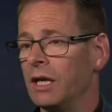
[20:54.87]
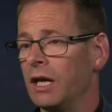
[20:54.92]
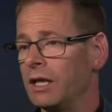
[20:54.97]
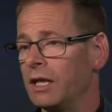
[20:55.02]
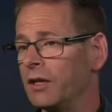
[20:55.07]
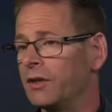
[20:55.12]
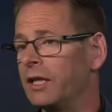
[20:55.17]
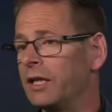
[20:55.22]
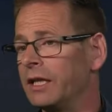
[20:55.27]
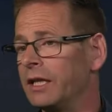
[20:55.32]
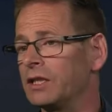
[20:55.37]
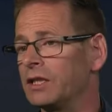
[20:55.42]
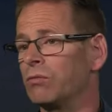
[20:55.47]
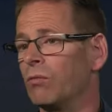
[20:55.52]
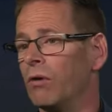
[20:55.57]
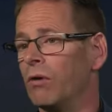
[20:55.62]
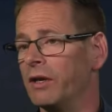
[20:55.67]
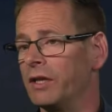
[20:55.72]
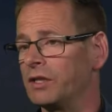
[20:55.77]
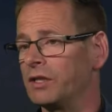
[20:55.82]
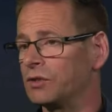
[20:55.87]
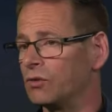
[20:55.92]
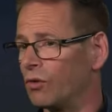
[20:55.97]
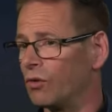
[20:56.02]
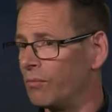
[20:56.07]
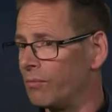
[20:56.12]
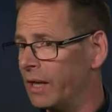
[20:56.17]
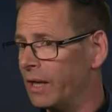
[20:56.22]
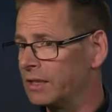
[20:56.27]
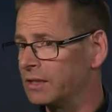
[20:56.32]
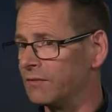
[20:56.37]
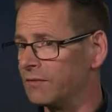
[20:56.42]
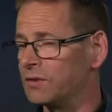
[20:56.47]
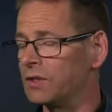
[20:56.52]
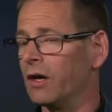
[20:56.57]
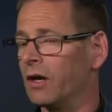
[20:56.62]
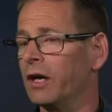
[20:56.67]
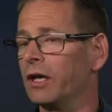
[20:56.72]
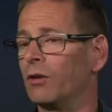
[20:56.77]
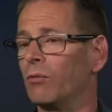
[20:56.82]
And I think that's why they saw a massive
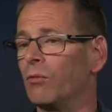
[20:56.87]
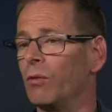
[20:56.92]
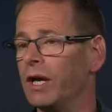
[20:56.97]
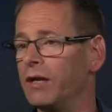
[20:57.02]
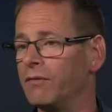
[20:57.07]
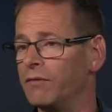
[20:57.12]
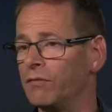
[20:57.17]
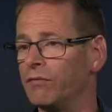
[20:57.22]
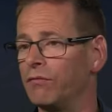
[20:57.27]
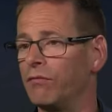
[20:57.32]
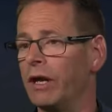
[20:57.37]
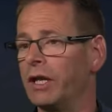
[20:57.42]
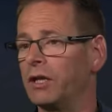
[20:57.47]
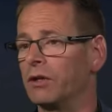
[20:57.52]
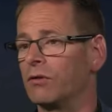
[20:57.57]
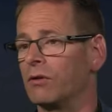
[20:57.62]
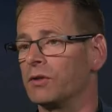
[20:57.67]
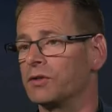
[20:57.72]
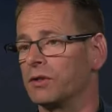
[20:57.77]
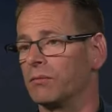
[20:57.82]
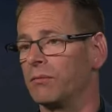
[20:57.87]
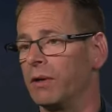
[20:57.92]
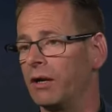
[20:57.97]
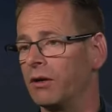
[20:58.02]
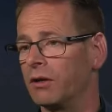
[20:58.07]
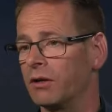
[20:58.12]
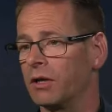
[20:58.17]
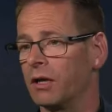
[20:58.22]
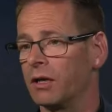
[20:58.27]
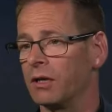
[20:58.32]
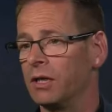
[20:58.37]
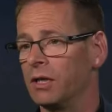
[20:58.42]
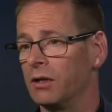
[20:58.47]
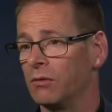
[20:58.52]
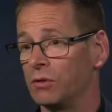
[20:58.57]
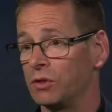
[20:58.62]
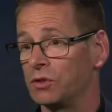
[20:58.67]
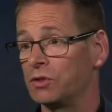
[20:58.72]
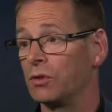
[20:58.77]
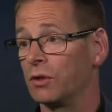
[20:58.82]
tidal wave of red across America,
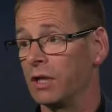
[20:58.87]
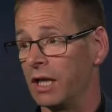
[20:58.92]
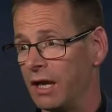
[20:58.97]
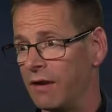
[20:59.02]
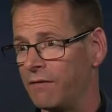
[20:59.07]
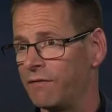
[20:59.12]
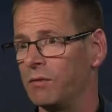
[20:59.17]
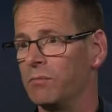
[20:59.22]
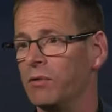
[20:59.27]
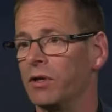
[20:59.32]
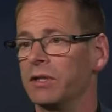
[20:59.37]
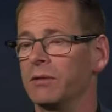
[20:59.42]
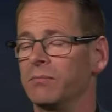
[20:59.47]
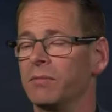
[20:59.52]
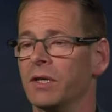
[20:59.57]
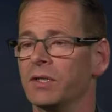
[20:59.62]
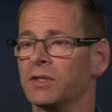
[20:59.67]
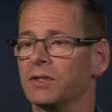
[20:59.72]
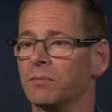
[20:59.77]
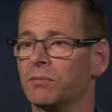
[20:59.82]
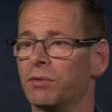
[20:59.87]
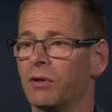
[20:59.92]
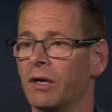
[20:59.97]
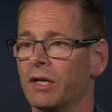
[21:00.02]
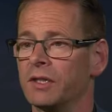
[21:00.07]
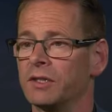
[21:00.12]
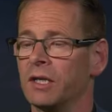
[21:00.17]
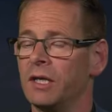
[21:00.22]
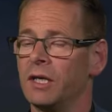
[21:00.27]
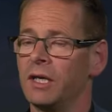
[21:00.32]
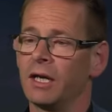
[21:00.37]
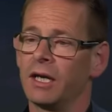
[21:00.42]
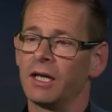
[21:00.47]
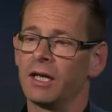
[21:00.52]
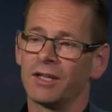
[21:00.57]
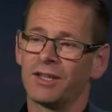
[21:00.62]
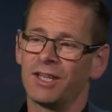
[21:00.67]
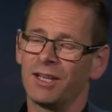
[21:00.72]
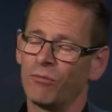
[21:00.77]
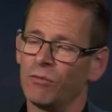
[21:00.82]
which took everybody by surprise.
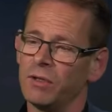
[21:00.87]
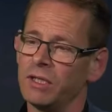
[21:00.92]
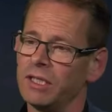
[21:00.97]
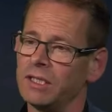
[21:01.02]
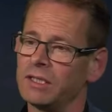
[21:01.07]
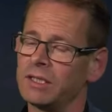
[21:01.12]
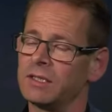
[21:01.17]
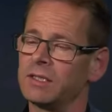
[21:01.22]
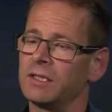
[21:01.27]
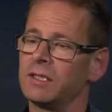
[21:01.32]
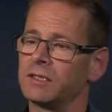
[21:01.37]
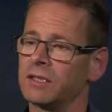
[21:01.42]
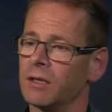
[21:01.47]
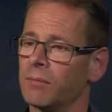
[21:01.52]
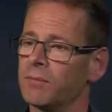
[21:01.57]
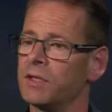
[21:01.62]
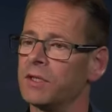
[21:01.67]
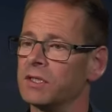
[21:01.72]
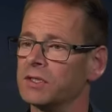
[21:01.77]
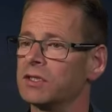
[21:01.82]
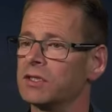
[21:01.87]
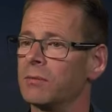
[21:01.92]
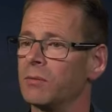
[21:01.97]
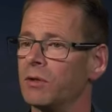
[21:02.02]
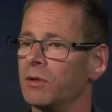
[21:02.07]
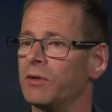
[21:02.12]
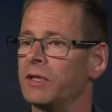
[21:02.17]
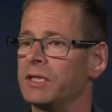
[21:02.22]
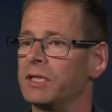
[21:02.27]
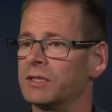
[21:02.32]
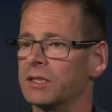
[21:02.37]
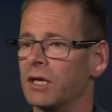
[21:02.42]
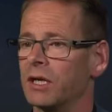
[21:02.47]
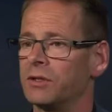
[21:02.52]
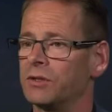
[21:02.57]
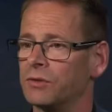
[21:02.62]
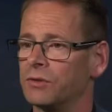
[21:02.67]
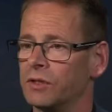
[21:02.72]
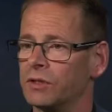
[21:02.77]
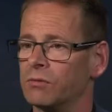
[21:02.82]
And I think we need to see something similar in this country